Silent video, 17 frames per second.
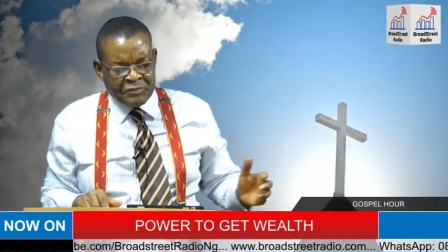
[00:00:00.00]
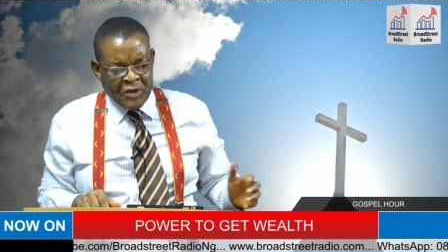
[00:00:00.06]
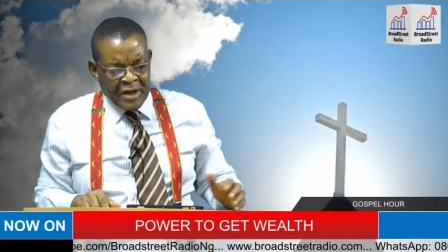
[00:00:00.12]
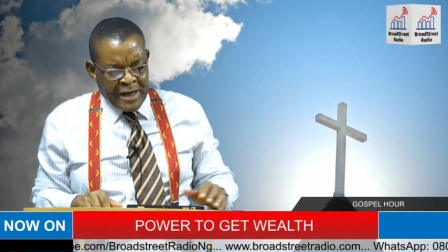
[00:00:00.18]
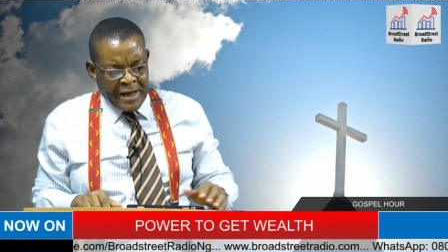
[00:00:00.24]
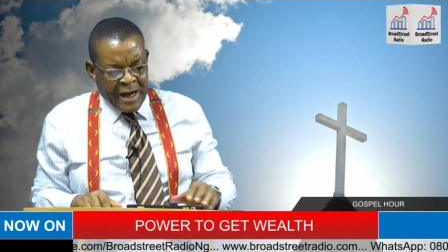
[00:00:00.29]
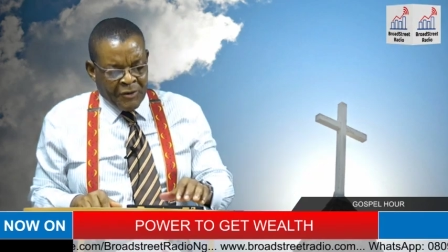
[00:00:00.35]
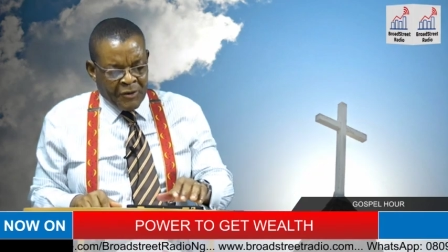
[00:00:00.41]

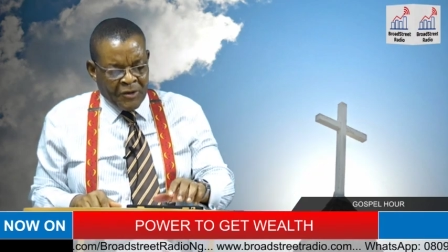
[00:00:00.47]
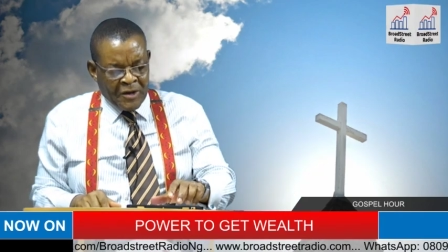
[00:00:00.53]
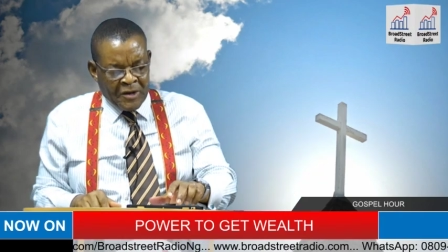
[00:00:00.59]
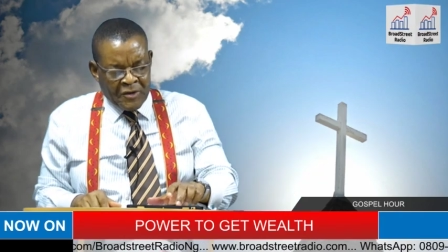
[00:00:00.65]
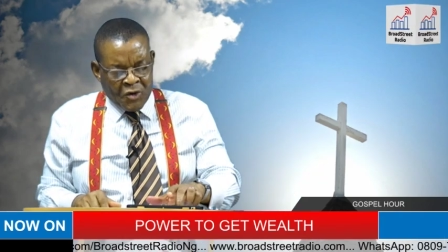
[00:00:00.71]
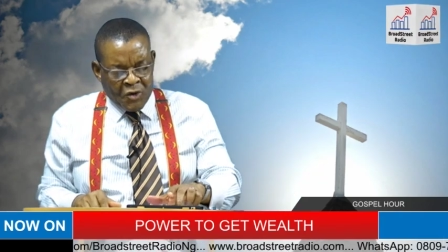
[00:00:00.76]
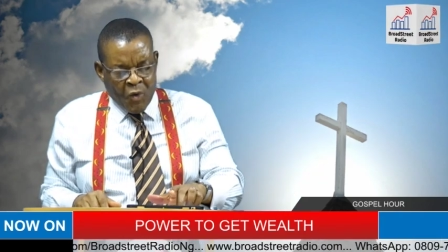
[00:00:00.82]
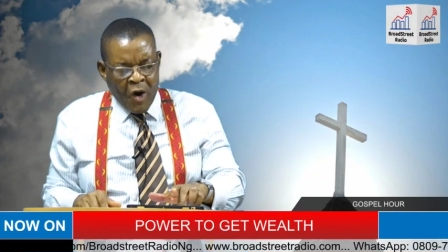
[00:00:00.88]
Now,
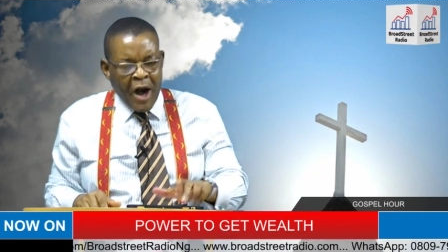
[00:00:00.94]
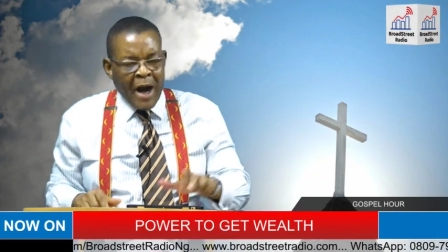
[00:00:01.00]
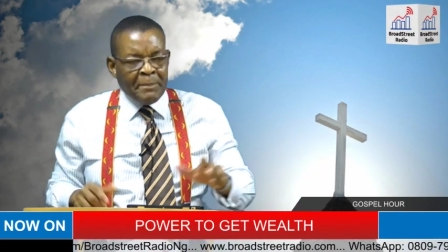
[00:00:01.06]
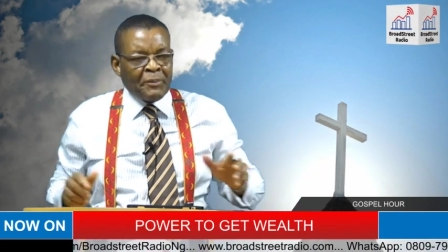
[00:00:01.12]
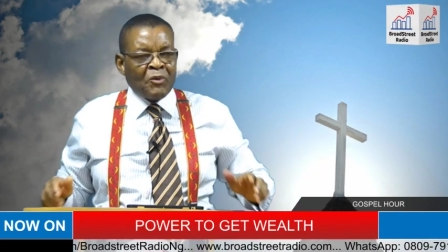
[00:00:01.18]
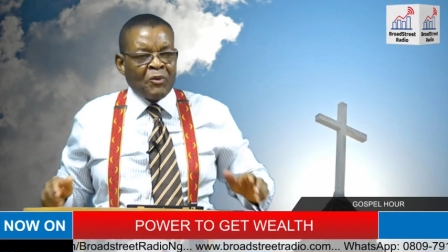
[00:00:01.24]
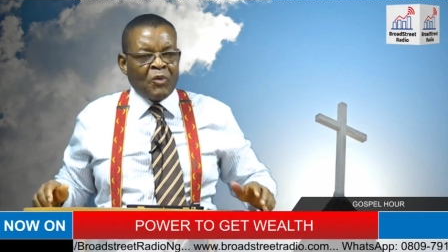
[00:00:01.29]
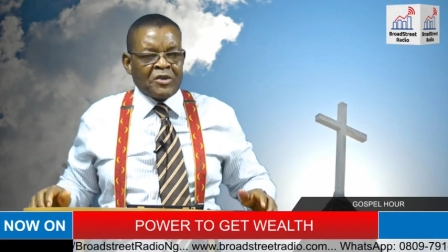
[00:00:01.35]
what
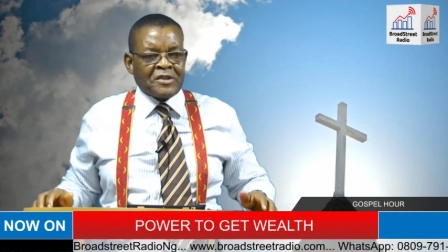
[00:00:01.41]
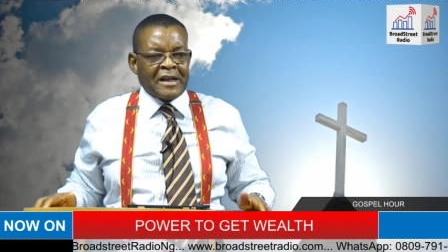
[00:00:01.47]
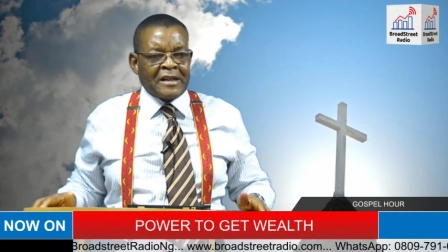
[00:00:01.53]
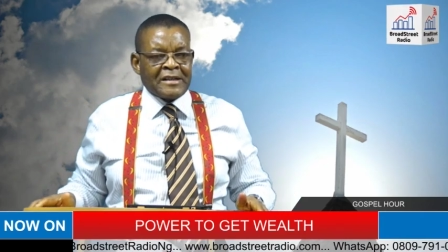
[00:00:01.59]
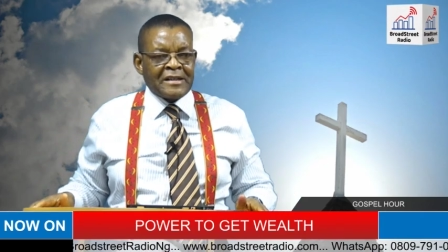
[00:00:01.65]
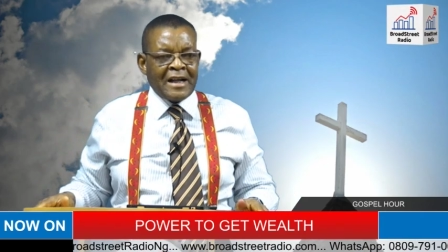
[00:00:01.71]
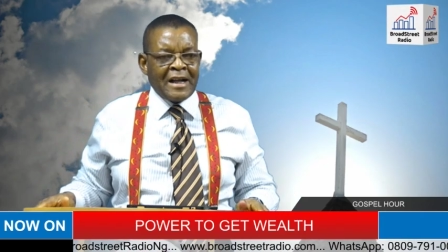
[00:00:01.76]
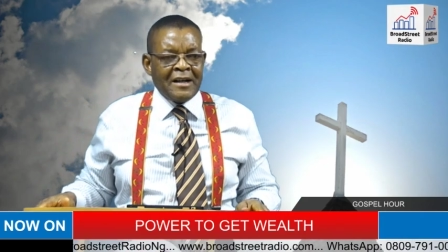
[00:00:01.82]
happened was
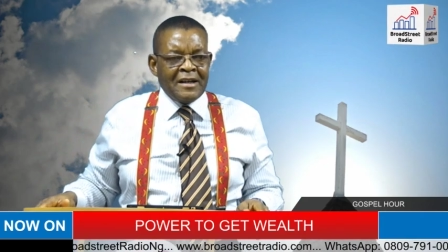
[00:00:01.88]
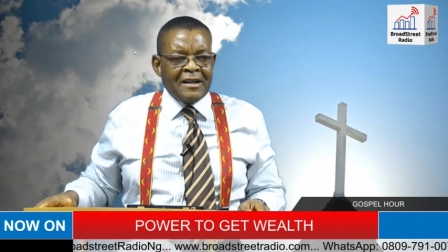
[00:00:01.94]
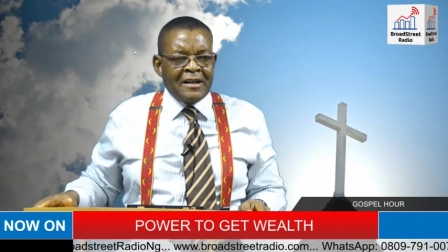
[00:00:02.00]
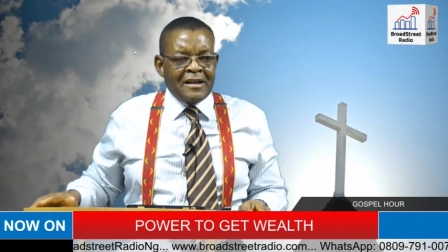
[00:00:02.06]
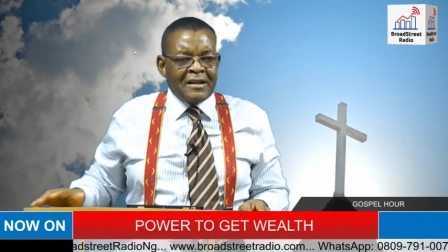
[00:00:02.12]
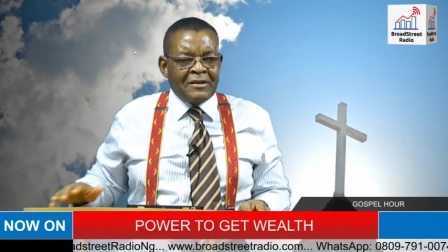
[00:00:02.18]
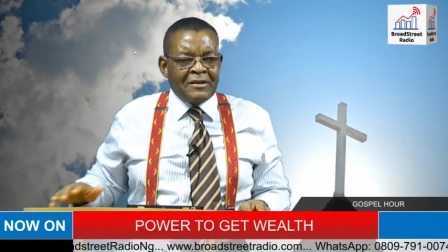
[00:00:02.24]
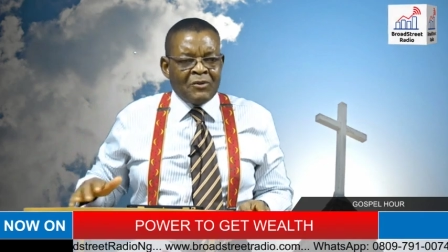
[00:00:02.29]
that
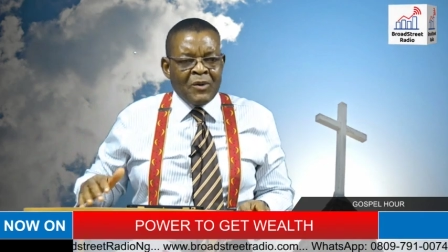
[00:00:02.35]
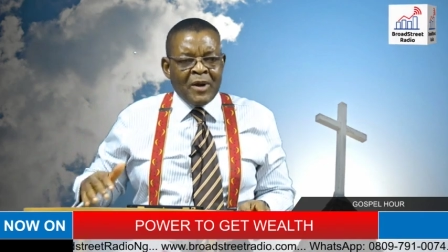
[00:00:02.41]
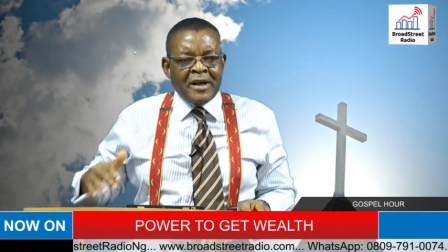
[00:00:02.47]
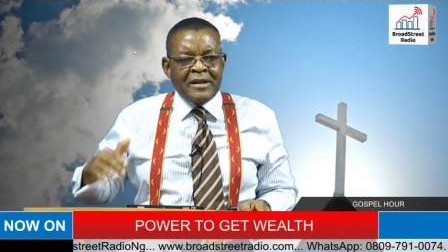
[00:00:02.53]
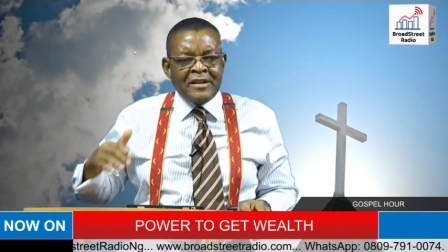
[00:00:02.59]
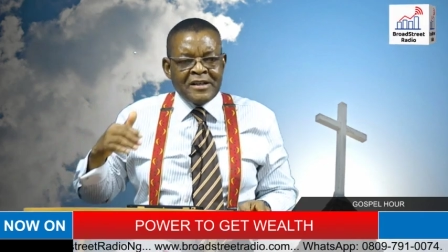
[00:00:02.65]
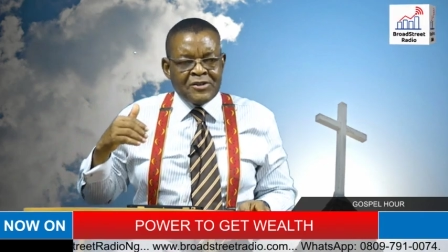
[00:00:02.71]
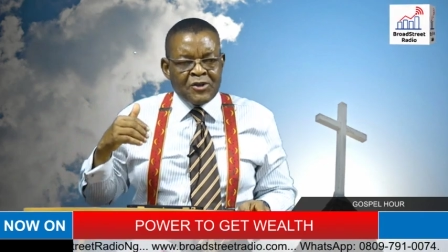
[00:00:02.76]

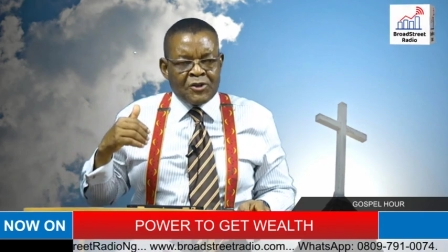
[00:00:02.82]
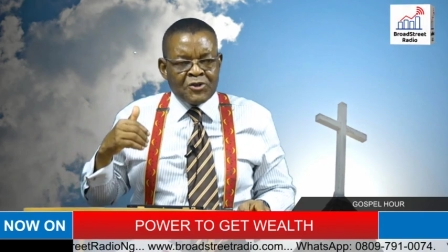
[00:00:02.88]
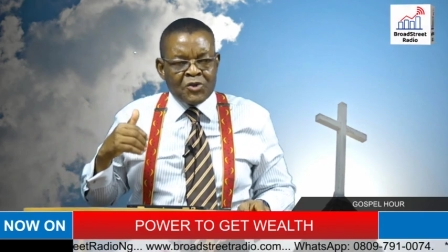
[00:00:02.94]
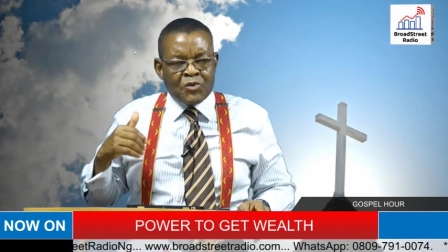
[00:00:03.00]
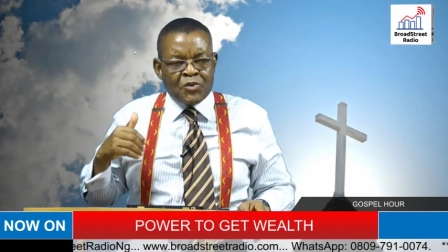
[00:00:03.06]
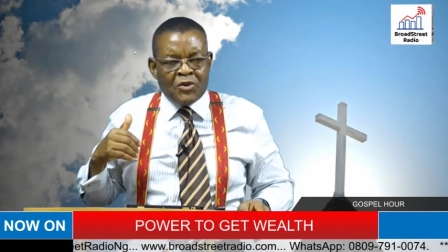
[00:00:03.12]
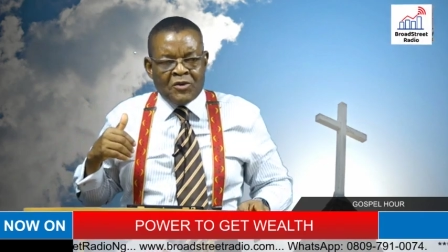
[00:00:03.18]
when Jesus